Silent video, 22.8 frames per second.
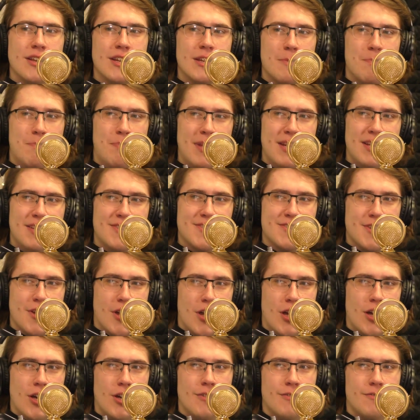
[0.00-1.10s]
big
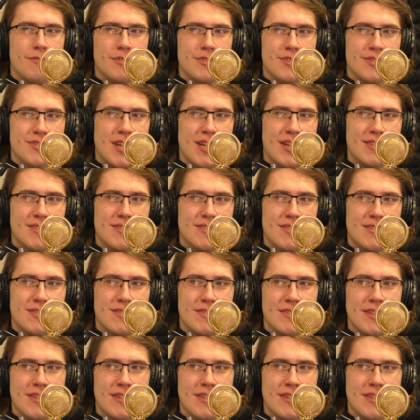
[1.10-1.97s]
star for the second season,